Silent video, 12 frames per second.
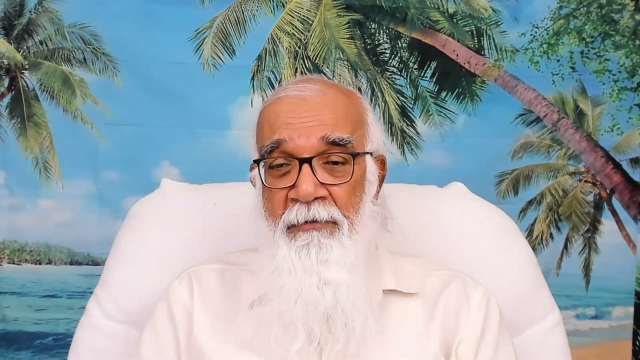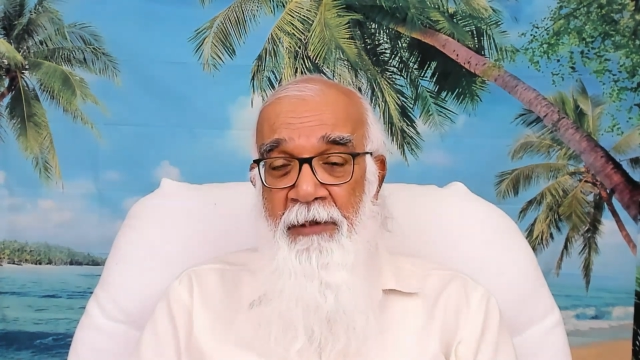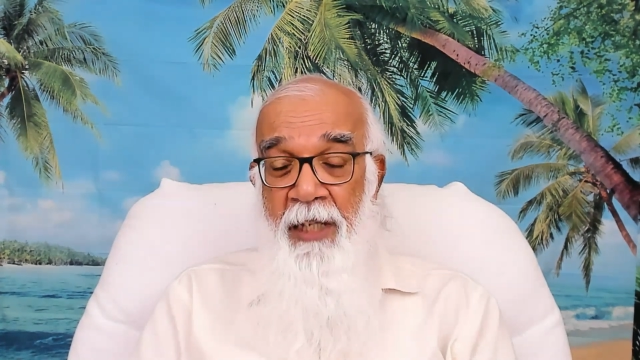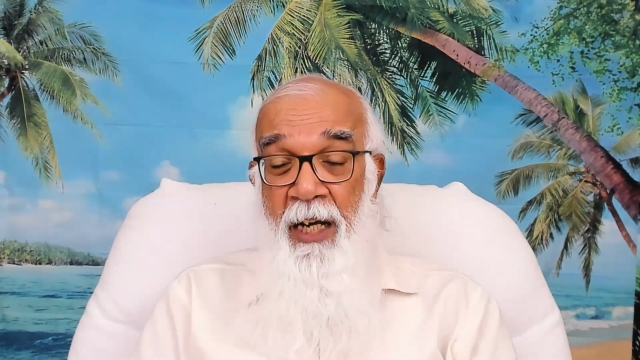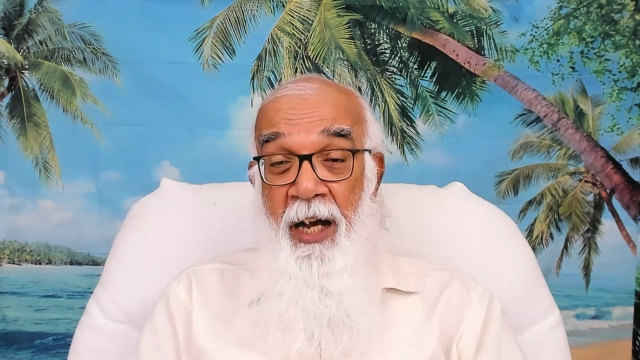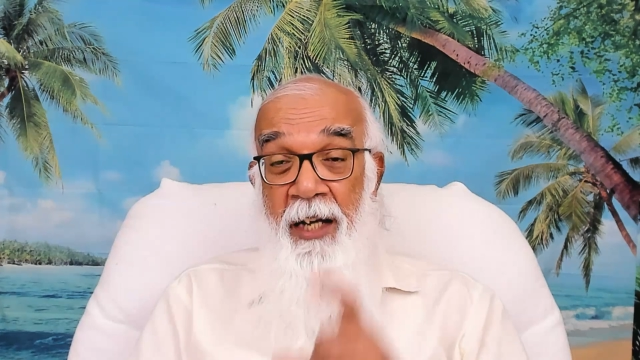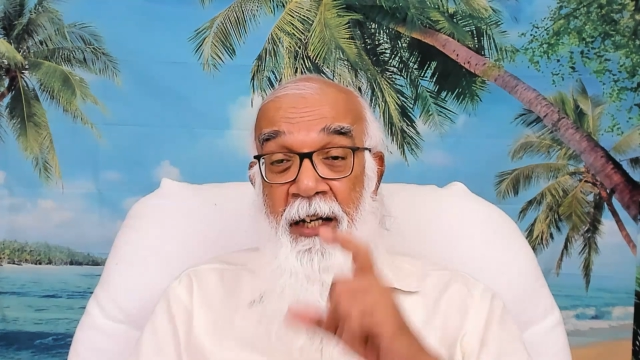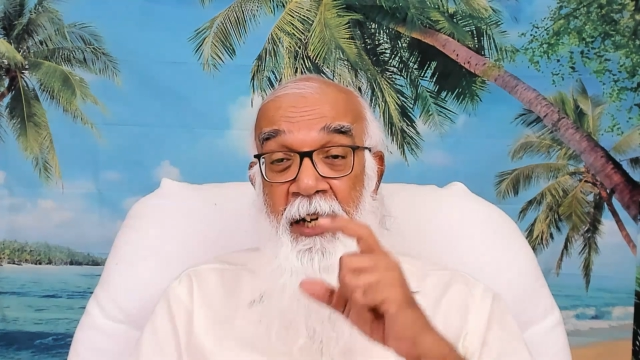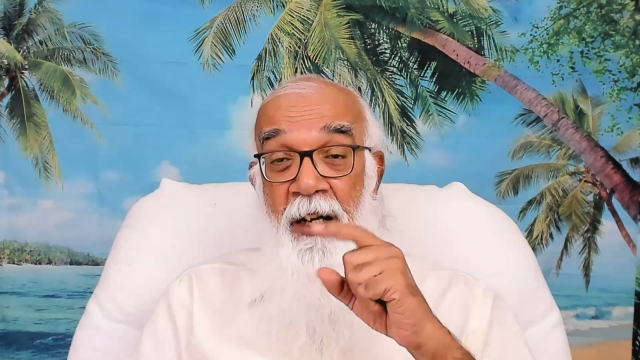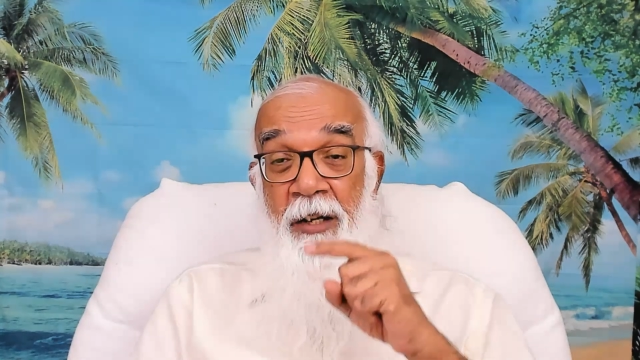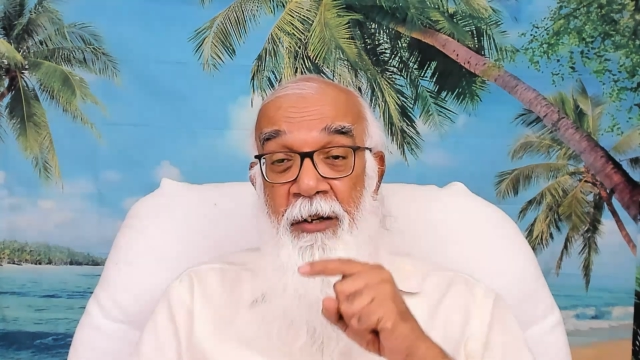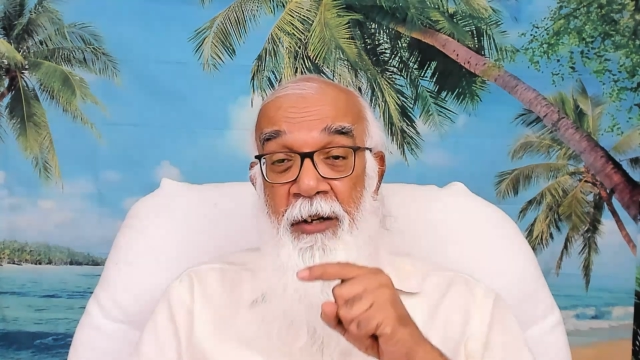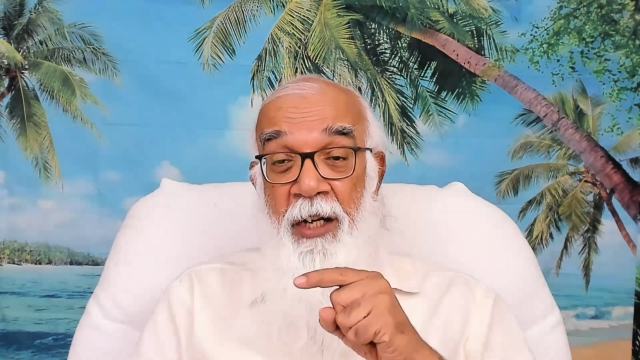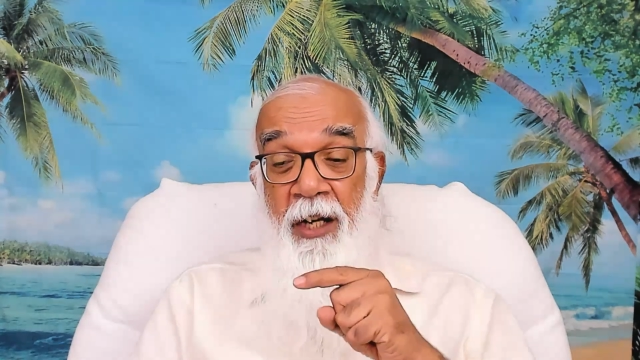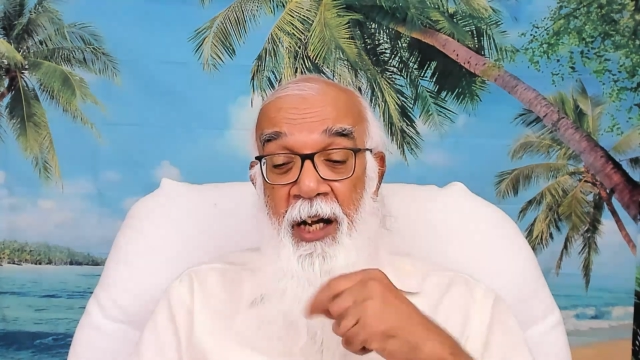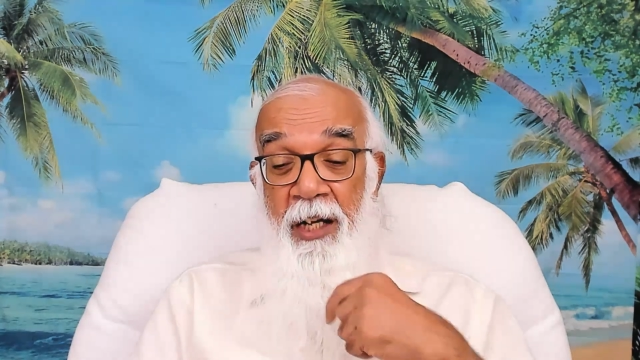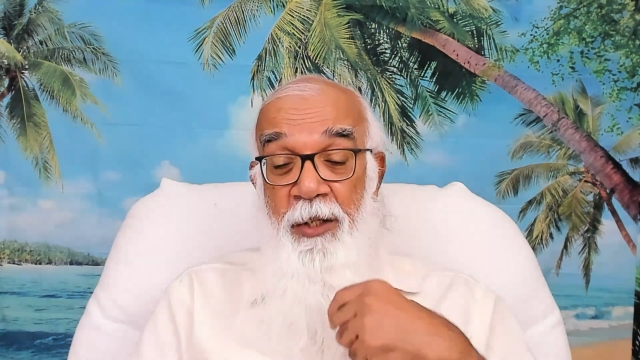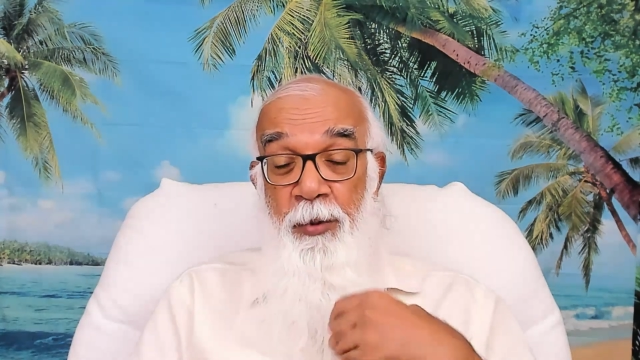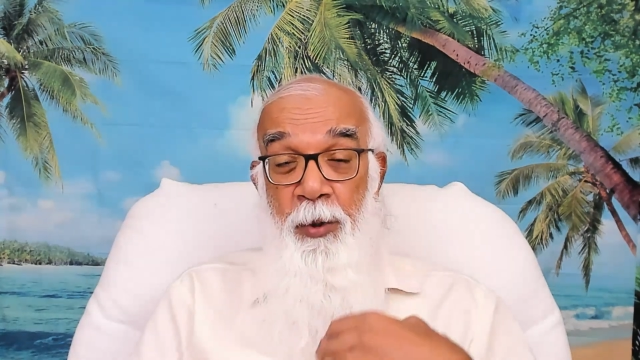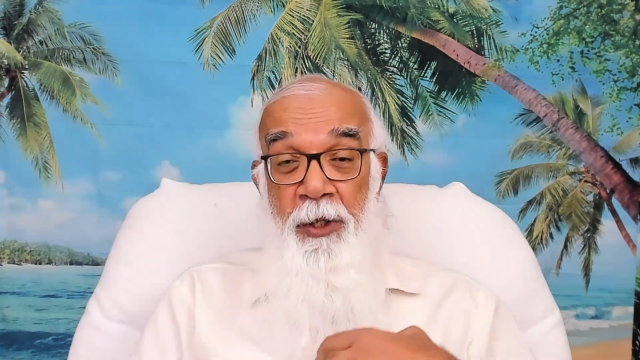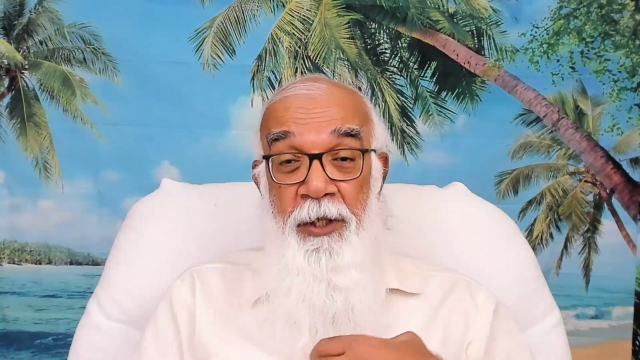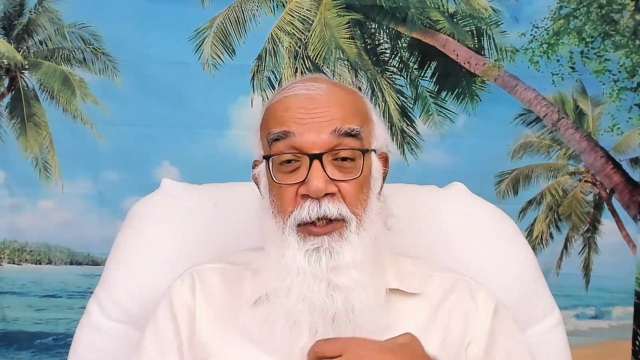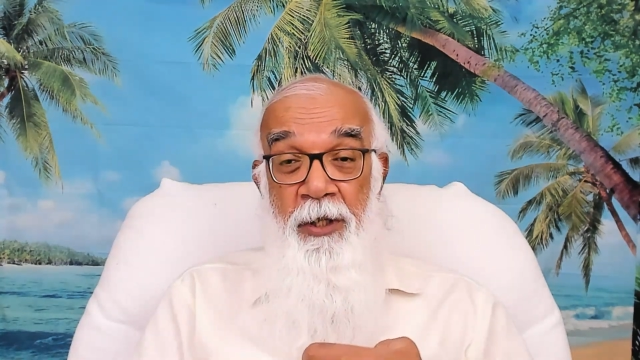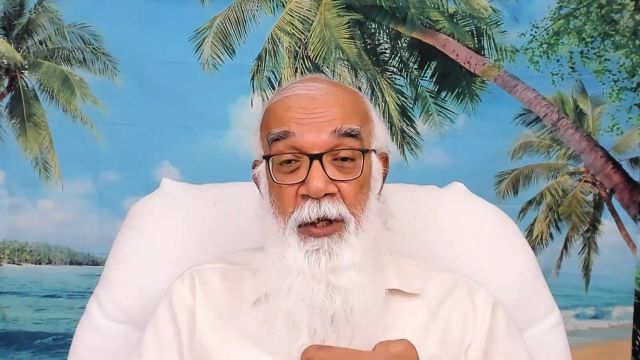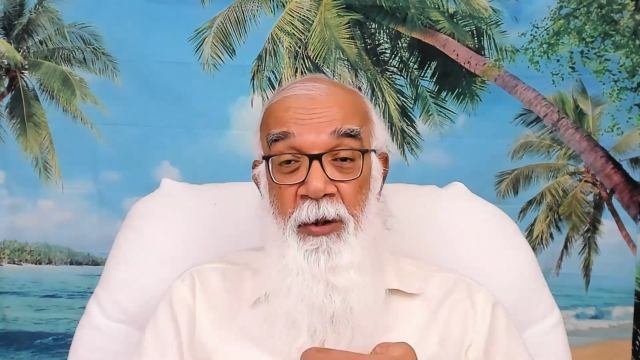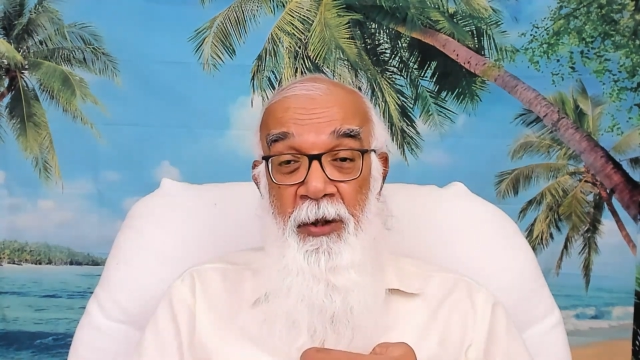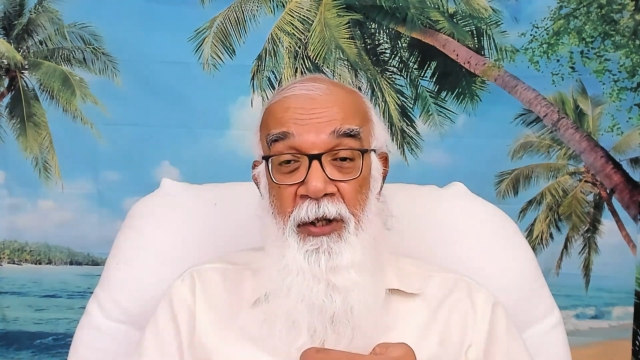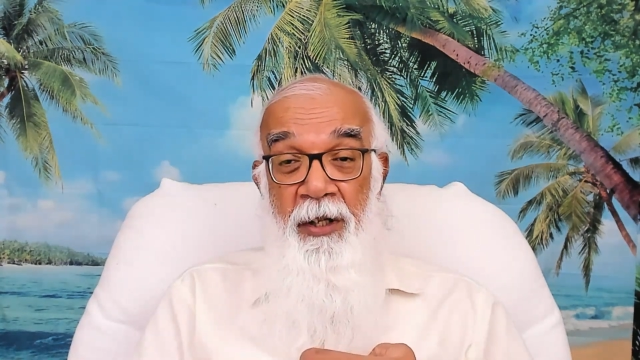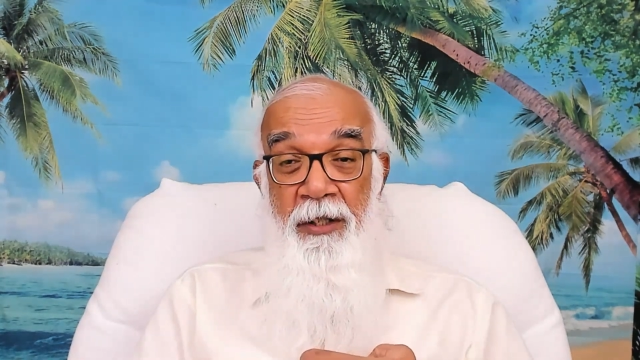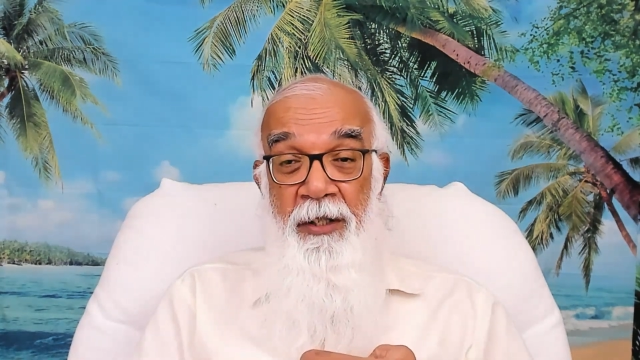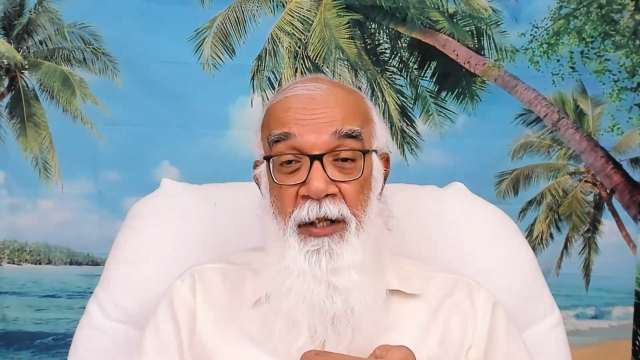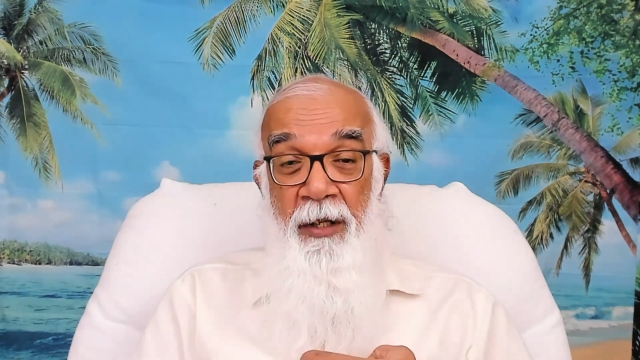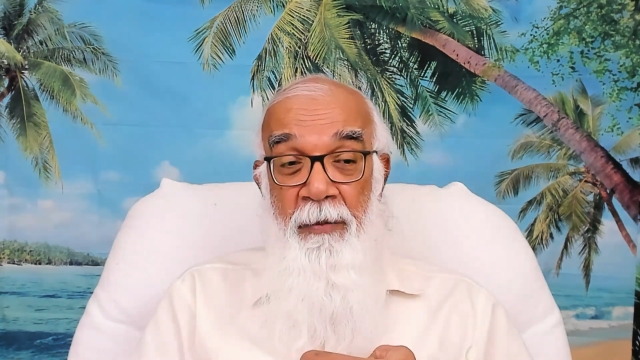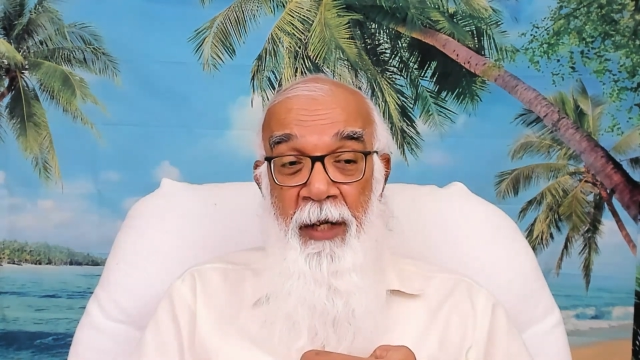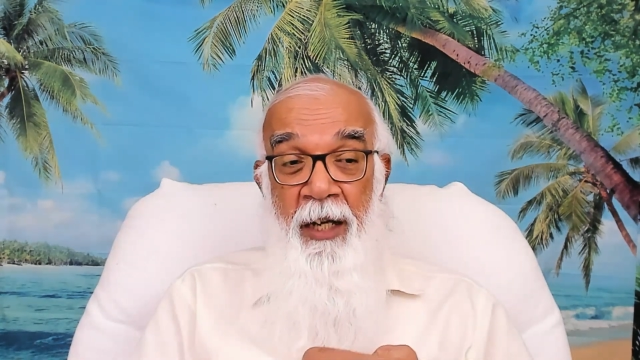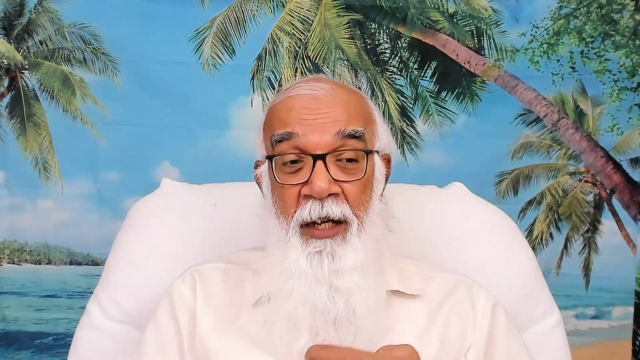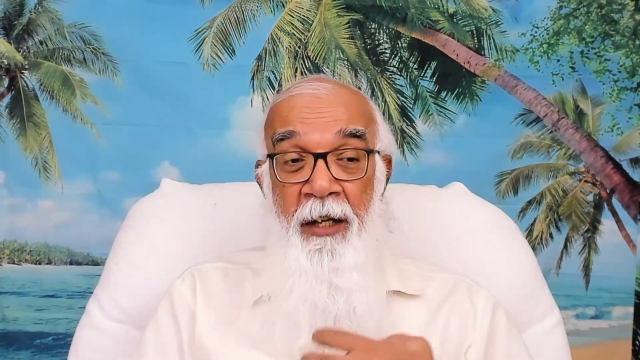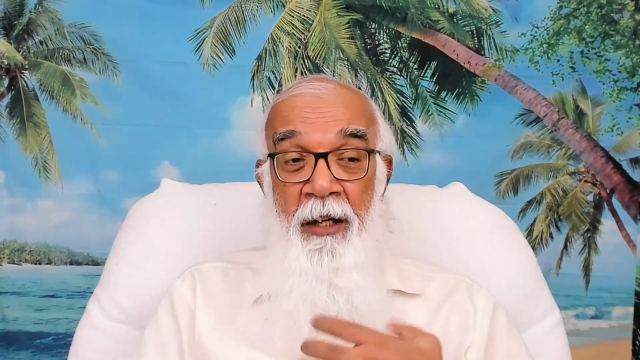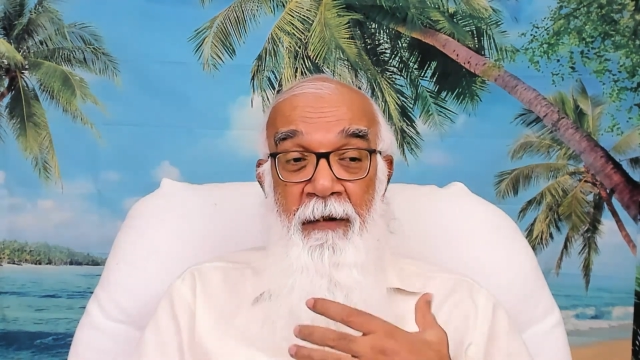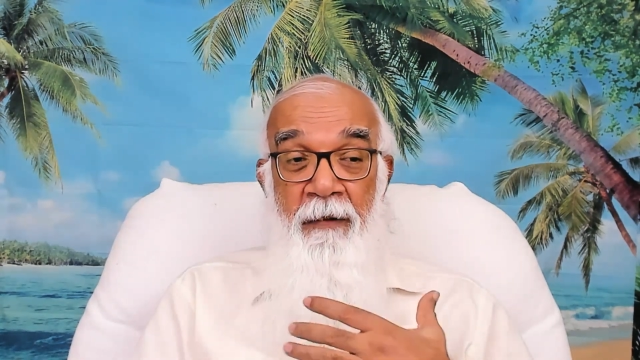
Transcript: Then I can realize what is the goodness in me.